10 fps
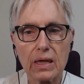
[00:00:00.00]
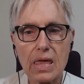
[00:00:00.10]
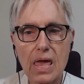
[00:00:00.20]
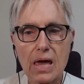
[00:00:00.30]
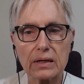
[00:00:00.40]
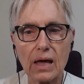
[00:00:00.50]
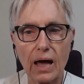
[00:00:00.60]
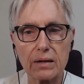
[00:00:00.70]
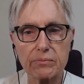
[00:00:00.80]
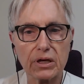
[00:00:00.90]
And
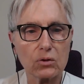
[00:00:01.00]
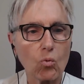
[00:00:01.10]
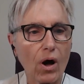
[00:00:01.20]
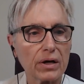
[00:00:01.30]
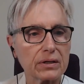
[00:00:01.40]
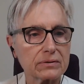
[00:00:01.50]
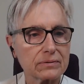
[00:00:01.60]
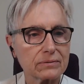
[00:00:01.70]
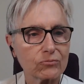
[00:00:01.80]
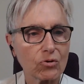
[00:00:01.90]
I began walking
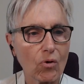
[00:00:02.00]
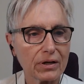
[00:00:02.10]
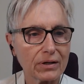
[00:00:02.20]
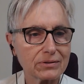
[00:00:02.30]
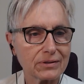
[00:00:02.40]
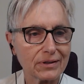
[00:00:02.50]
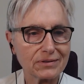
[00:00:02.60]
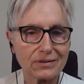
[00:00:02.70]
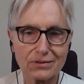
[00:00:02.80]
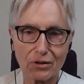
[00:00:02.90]
with walking
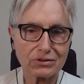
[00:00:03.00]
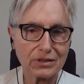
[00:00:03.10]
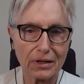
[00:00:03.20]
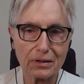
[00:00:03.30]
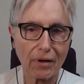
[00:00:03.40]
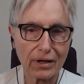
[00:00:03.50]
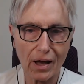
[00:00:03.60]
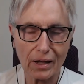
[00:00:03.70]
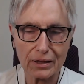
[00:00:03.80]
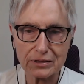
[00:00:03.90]
sticks, stunning my
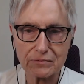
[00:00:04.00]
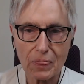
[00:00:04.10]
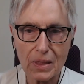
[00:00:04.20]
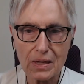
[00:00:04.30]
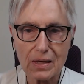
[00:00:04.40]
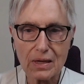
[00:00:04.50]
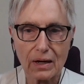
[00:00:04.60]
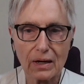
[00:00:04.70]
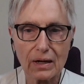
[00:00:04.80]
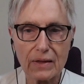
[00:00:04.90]
colleagues.
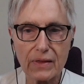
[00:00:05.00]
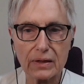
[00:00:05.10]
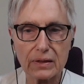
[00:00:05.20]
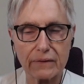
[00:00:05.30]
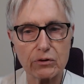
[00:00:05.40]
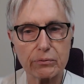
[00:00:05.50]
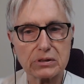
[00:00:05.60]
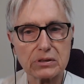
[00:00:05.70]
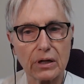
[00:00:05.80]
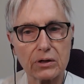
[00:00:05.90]
And then a few
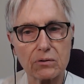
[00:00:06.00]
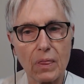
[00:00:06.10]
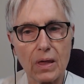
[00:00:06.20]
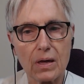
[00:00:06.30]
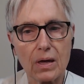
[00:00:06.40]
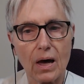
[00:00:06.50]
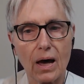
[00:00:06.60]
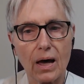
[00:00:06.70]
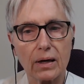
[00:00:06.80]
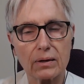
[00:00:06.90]
months later,
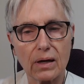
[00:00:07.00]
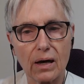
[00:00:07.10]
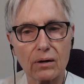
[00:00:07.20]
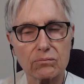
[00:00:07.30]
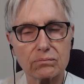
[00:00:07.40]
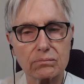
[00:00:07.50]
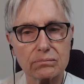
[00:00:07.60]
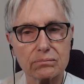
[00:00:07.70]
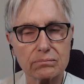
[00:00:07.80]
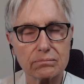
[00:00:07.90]
I
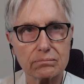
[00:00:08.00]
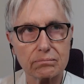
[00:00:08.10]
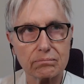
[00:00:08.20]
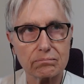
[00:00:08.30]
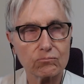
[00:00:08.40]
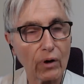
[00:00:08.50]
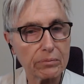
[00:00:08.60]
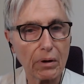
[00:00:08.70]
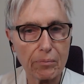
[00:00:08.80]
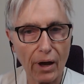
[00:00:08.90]
ride
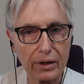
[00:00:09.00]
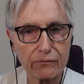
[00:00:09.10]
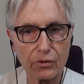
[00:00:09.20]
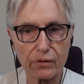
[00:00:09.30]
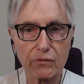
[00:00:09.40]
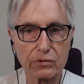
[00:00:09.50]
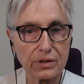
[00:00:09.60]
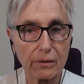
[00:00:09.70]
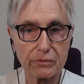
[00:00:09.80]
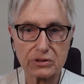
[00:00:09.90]
my bike for the first
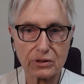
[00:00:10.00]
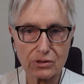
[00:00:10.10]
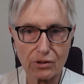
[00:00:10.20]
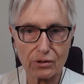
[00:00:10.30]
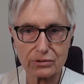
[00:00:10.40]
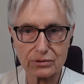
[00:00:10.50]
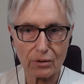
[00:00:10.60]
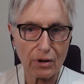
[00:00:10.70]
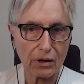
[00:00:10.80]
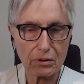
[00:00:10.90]
time in 6 years
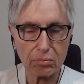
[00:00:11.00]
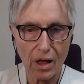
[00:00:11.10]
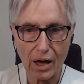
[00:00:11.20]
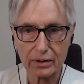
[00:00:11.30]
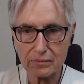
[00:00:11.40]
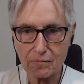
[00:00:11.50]
around the block,